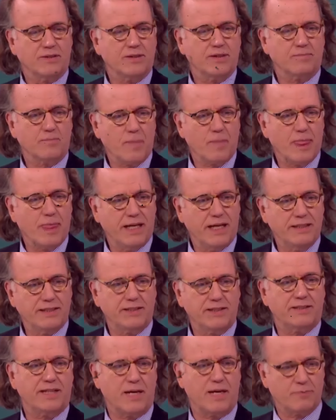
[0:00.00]
News of
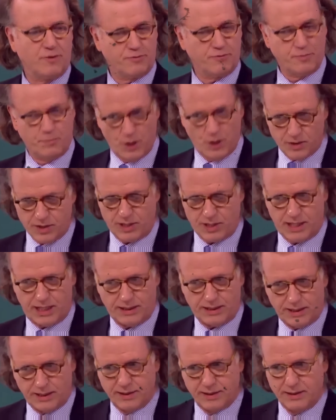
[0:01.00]
André
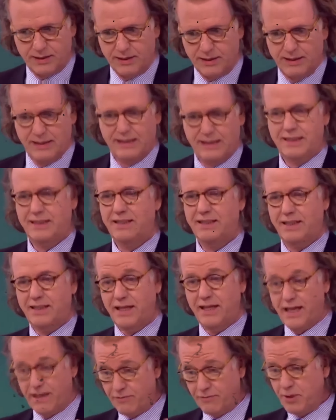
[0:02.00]
Rieu has left
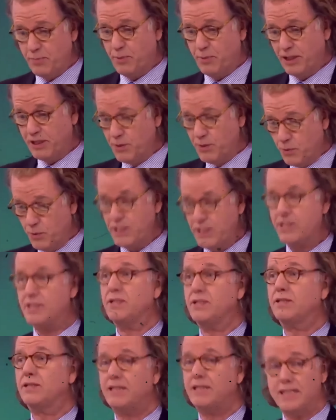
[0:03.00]
fans devastated
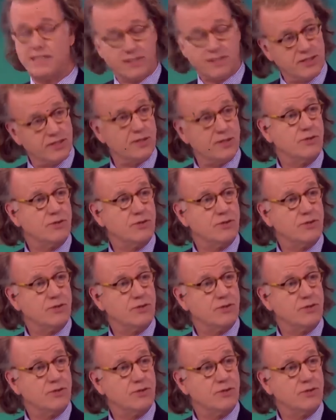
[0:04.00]
as his son,